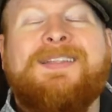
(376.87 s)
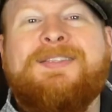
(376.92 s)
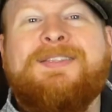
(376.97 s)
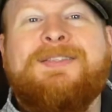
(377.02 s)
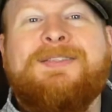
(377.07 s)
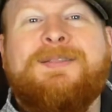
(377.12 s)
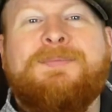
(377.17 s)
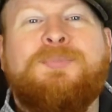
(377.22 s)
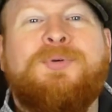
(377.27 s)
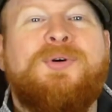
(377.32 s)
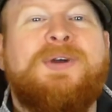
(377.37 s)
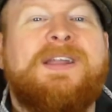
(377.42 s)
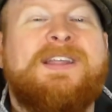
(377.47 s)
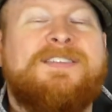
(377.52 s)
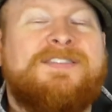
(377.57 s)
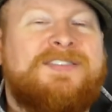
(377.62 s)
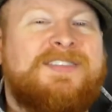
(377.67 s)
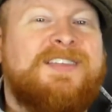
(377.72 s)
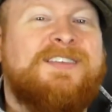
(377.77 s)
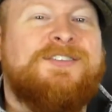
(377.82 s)
the point
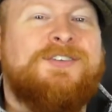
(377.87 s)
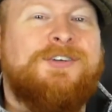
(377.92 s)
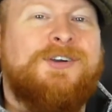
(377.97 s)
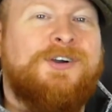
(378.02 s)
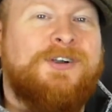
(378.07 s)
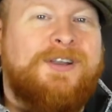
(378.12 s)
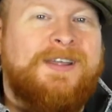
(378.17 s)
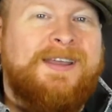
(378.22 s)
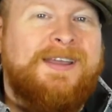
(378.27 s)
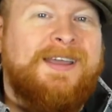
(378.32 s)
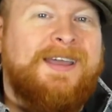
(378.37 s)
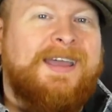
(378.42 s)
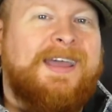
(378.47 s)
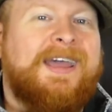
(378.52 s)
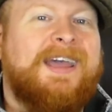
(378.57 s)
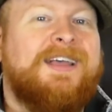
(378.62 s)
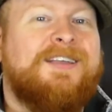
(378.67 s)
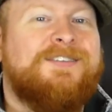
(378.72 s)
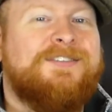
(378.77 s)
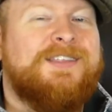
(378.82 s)
is this card
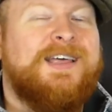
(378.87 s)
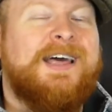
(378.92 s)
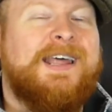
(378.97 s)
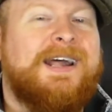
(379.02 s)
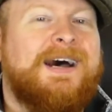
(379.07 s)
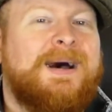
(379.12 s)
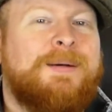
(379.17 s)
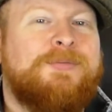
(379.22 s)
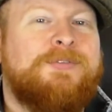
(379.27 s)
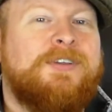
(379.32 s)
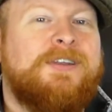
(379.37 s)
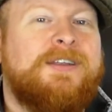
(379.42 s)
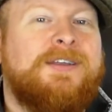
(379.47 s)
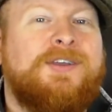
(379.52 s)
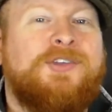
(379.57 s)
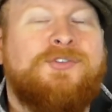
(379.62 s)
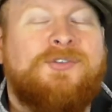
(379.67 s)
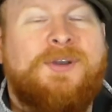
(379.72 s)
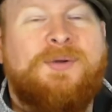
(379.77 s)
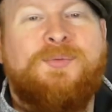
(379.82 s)
has that option.
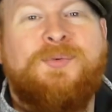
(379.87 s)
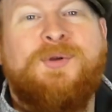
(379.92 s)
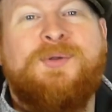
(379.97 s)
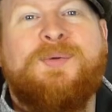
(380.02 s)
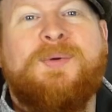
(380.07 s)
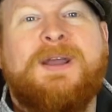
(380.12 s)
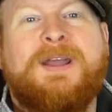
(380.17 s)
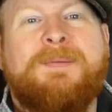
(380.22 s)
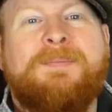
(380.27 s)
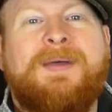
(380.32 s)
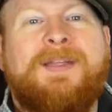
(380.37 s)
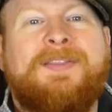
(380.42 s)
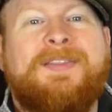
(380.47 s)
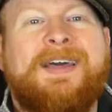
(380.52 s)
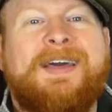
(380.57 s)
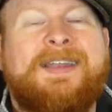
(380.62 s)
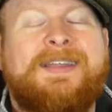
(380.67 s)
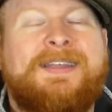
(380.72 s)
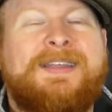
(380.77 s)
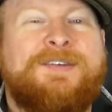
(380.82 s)
So I would recommend
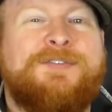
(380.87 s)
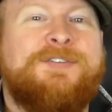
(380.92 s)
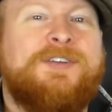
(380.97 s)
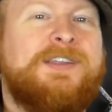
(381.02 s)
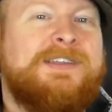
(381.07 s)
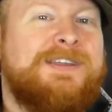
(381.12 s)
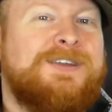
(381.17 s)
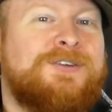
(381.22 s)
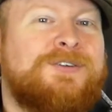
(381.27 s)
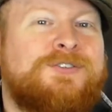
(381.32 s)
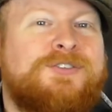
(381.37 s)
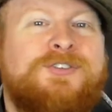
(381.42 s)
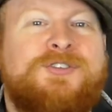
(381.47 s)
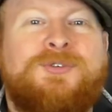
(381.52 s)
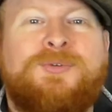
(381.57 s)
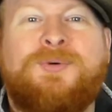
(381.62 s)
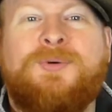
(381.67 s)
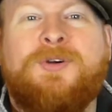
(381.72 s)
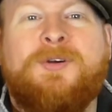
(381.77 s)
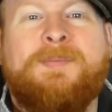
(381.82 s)
that if in year
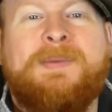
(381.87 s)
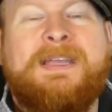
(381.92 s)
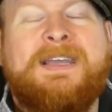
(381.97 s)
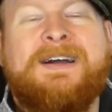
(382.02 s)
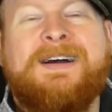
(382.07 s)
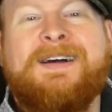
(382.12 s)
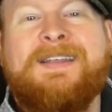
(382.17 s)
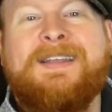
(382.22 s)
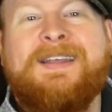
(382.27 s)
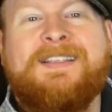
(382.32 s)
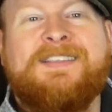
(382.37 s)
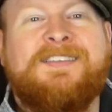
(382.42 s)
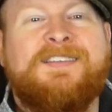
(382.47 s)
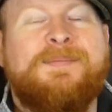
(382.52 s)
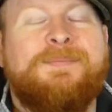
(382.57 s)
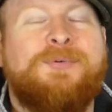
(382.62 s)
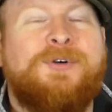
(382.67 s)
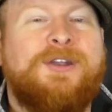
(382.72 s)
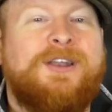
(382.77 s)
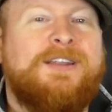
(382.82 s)
two or beyond, at
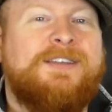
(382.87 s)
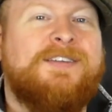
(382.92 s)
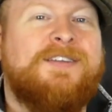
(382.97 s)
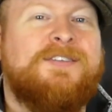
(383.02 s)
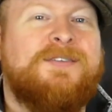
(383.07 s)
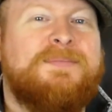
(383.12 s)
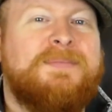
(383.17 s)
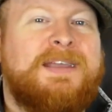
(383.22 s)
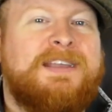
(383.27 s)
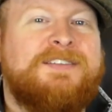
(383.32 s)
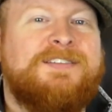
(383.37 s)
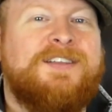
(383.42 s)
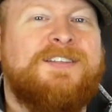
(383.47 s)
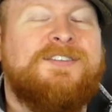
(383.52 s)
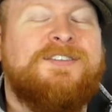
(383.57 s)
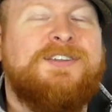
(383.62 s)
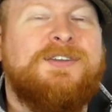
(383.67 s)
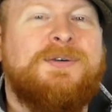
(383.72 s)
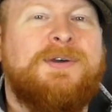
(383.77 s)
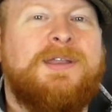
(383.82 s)
some point it doesn't make
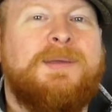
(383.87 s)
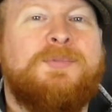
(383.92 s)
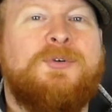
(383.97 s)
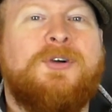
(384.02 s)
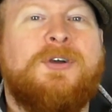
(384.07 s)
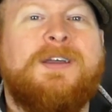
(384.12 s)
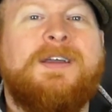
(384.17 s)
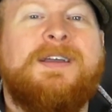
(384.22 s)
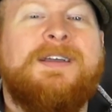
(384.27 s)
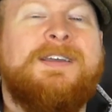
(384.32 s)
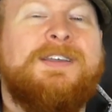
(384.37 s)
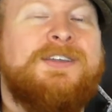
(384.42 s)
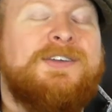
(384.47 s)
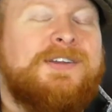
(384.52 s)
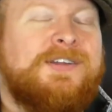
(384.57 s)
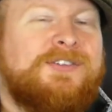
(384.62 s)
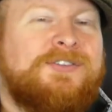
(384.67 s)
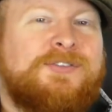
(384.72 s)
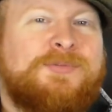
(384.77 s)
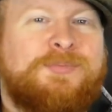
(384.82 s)
sense to you anymore, you
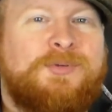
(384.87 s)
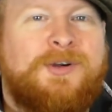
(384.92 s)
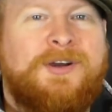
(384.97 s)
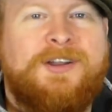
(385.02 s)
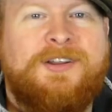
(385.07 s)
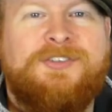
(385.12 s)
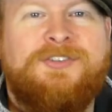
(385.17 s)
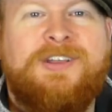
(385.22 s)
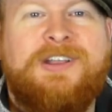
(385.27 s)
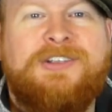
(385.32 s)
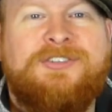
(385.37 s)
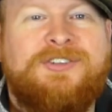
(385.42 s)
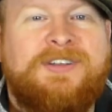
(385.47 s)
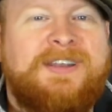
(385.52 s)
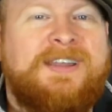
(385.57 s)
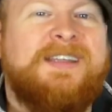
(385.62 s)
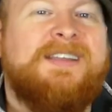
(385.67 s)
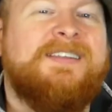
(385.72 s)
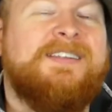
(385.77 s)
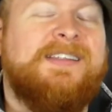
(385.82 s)
can just product change
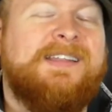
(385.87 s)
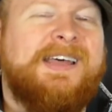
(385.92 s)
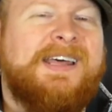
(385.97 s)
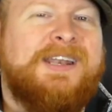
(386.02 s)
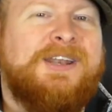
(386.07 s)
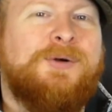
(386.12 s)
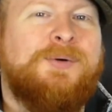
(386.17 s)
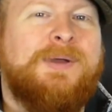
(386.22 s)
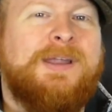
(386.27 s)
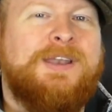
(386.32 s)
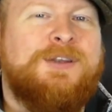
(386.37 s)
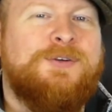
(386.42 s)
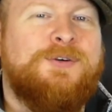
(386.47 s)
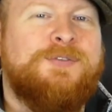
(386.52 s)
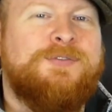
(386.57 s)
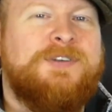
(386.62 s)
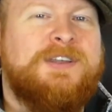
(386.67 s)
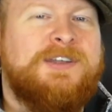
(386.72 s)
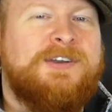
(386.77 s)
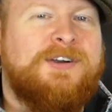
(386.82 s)
it into that no annual
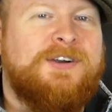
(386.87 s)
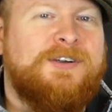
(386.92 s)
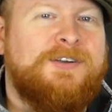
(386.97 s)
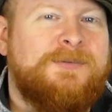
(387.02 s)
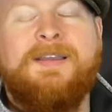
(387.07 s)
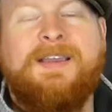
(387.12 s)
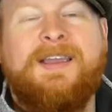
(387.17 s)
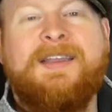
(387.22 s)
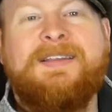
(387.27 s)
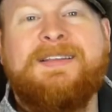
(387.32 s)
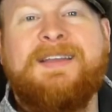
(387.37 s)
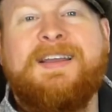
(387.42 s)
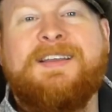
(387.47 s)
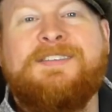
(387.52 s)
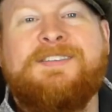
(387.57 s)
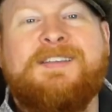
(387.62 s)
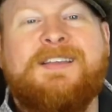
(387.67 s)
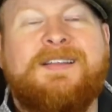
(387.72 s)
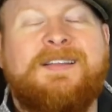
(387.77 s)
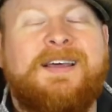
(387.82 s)
fee card. And
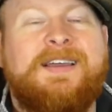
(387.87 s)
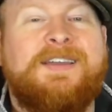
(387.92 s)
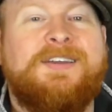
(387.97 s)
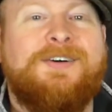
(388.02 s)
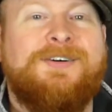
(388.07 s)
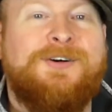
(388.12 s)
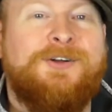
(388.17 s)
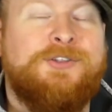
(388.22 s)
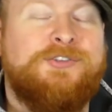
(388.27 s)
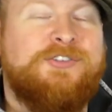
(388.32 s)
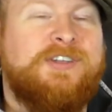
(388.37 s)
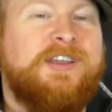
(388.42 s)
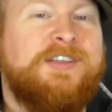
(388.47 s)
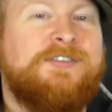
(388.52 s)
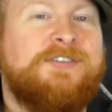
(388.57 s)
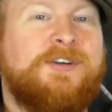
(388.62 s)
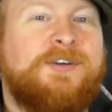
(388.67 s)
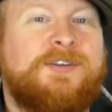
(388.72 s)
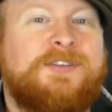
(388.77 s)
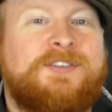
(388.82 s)
lastly, like all
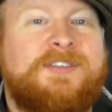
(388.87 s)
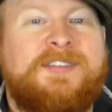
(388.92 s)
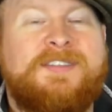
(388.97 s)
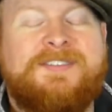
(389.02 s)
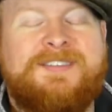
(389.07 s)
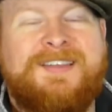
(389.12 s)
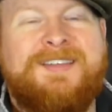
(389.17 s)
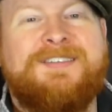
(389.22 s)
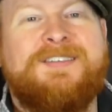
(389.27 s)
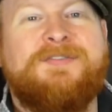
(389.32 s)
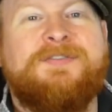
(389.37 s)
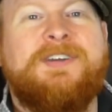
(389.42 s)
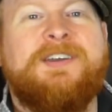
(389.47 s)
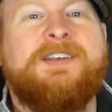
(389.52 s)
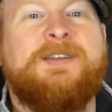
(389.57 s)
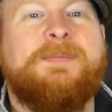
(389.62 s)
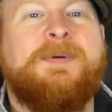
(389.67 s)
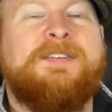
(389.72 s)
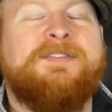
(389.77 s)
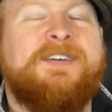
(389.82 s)
Chase cards, this is
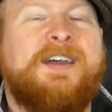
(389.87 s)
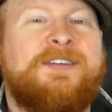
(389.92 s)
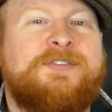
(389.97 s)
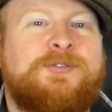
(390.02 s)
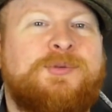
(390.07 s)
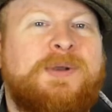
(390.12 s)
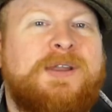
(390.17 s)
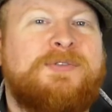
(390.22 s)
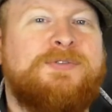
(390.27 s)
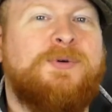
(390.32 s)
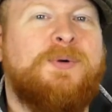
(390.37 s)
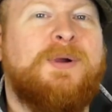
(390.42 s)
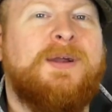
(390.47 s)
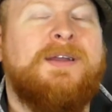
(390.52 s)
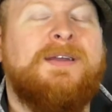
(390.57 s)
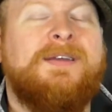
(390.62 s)
affected by 524.